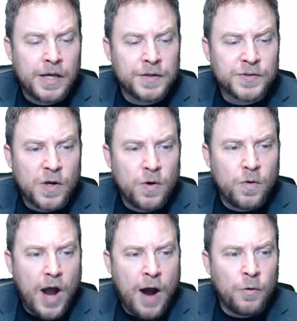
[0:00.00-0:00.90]

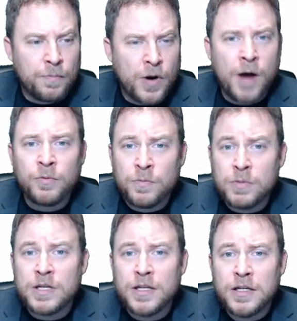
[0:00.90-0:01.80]
So I would probably
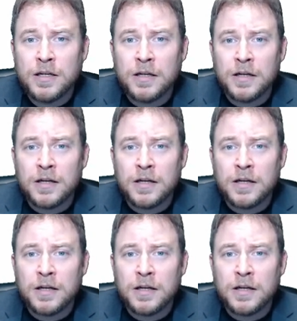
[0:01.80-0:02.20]
be